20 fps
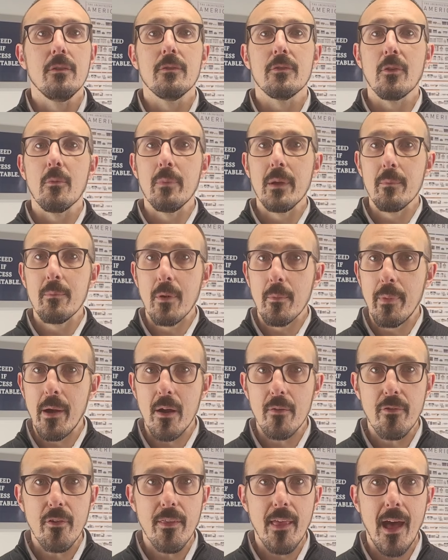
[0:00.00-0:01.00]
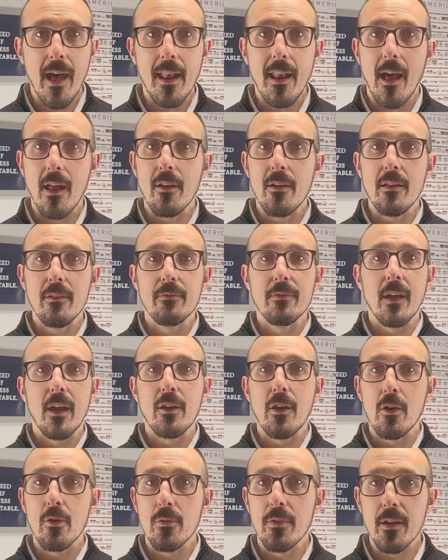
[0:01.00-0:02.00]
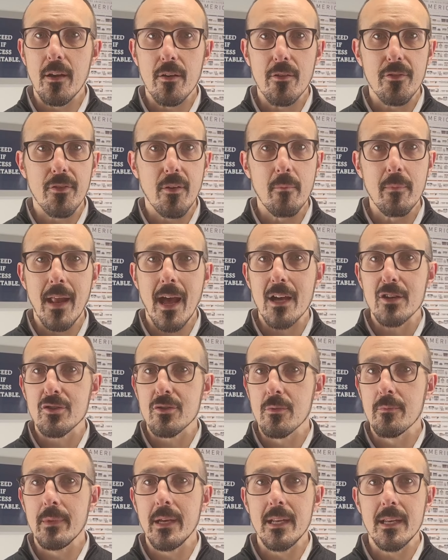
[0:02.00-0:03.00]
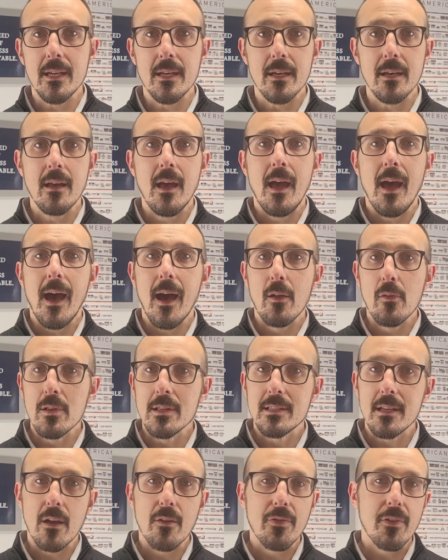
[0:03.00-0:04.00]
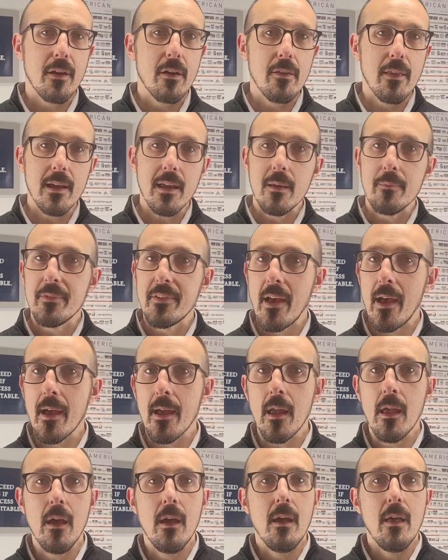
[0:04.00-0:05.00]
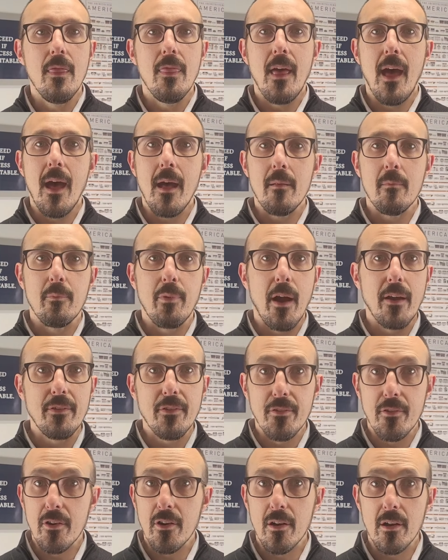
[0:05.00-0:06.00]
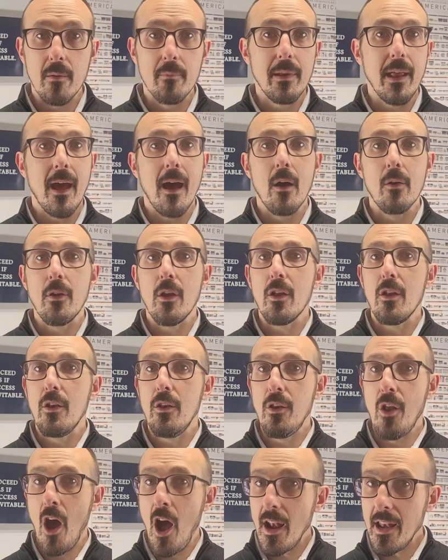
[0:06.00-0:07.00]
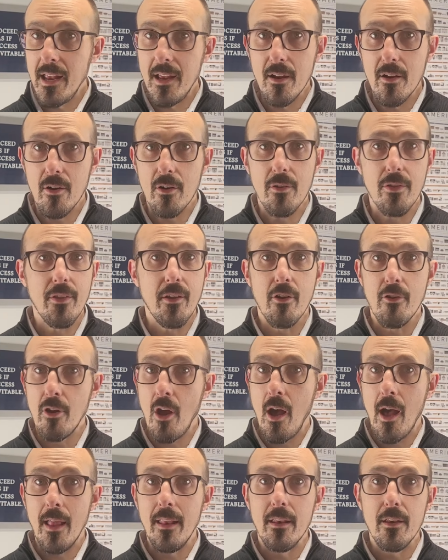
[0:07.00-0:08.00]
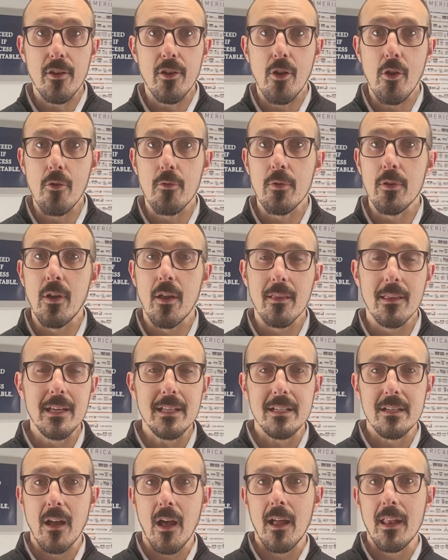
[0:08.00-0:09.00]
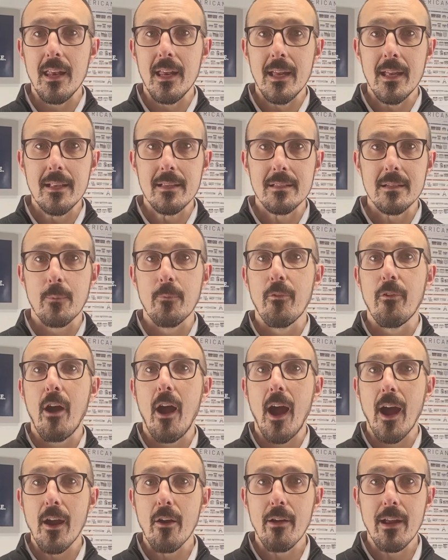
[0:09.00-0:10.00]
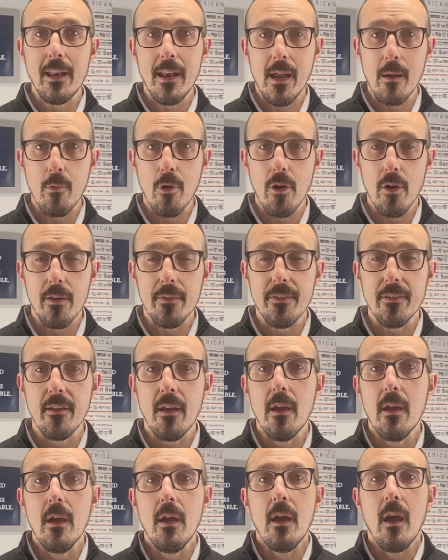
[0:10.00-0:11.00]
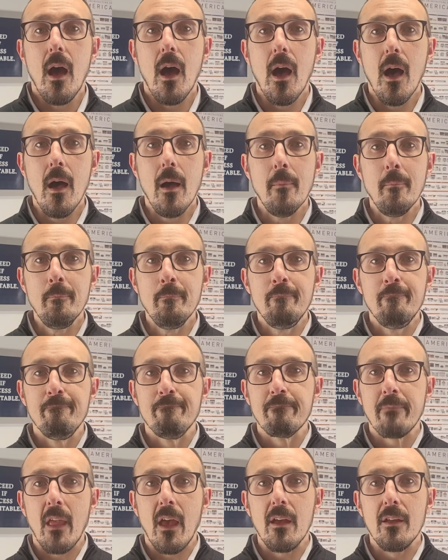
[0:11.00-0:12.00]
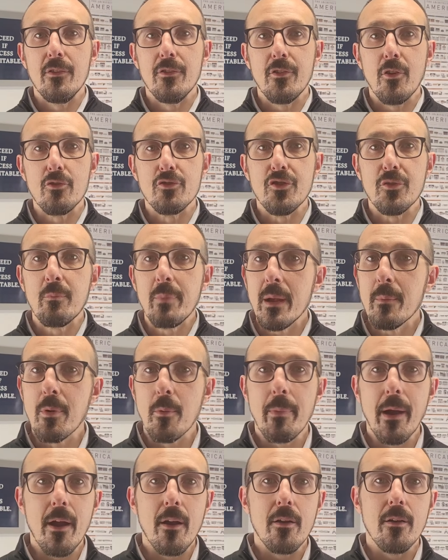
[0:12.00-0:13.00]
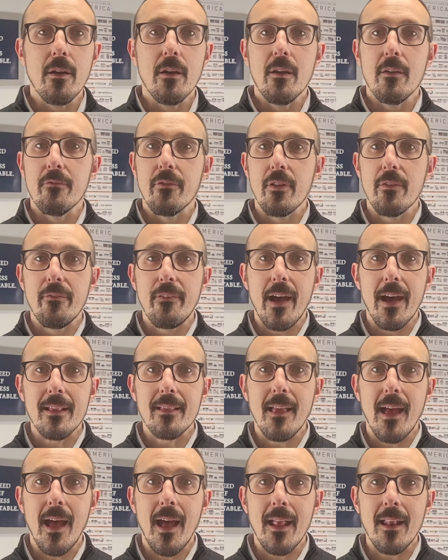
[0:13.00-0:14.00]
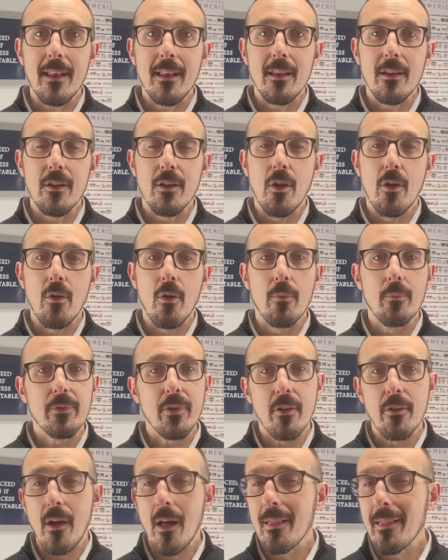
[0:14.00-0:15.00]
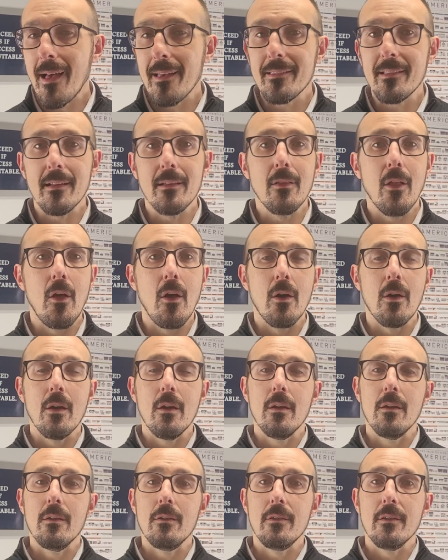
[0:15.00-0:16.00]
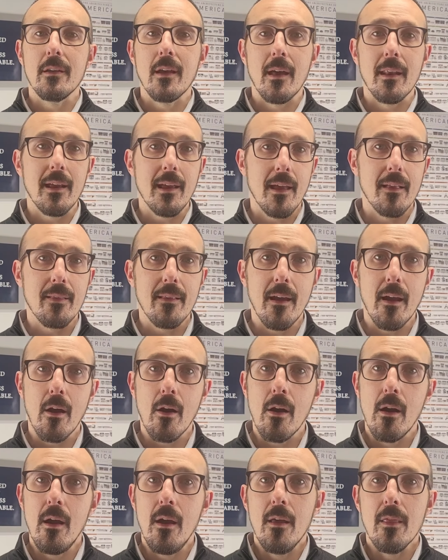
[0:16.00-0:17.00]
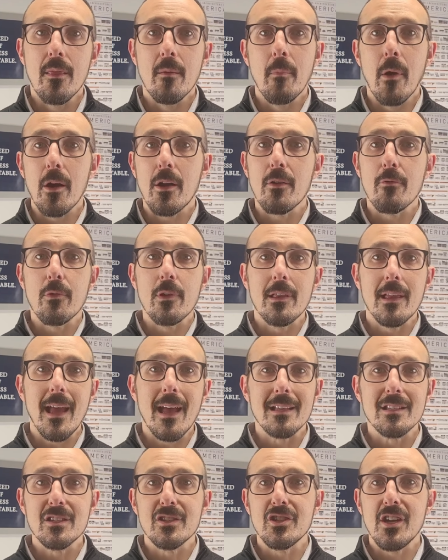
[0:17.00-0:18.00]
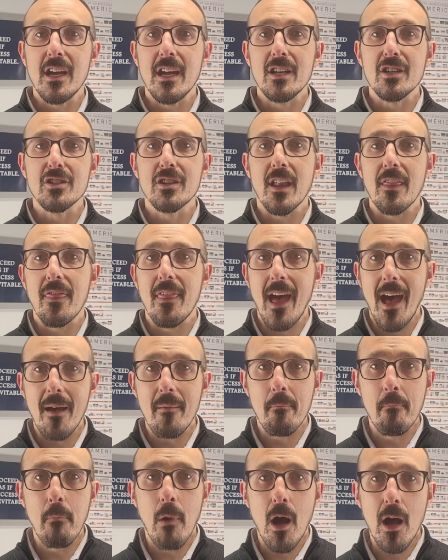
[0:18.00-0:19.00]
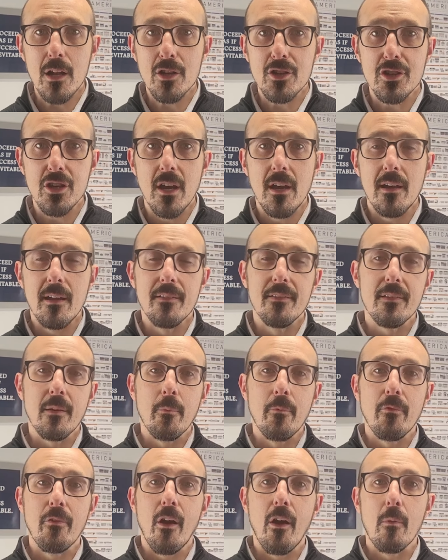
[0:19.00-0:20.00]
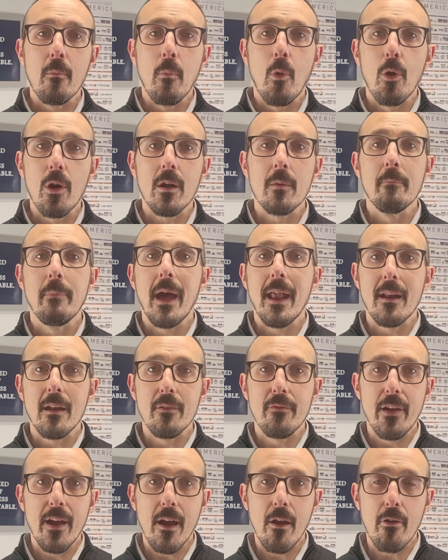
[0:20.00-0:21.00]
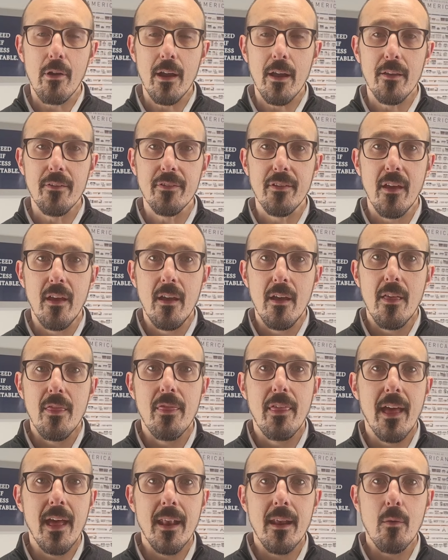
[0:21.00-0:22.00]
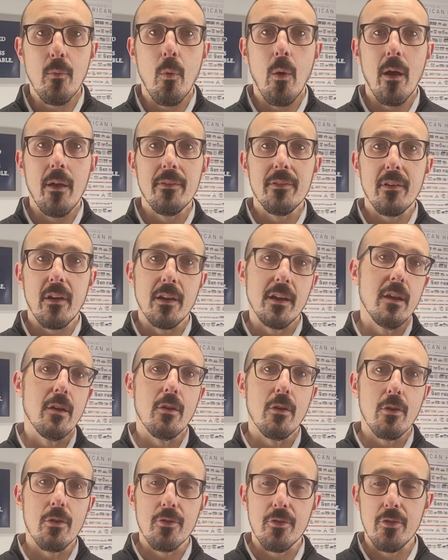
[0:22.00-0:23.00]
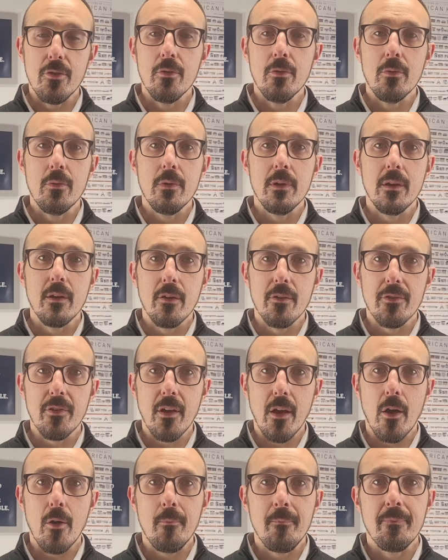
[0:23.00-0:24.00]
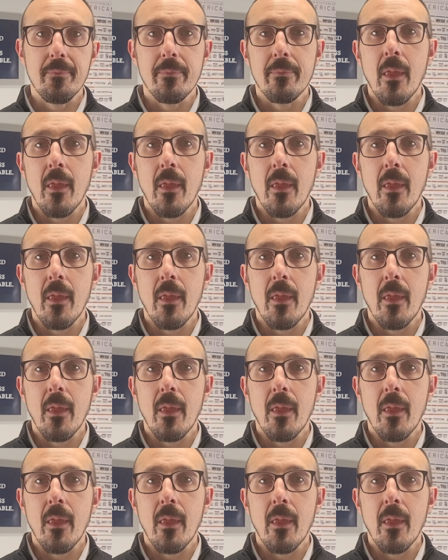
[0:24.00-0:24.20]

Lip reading: So be prepared for that. I know there's some national media outlets out there that keep saying that prices are going to come down. Not here, they're not. At least not in some of our higher end neighborhoods. And so just be prepared for the fact that homes are not lasting long. You got to get there. The market really hasn't changed that much in some of our more competitive areas than it was a year or 2 years ago.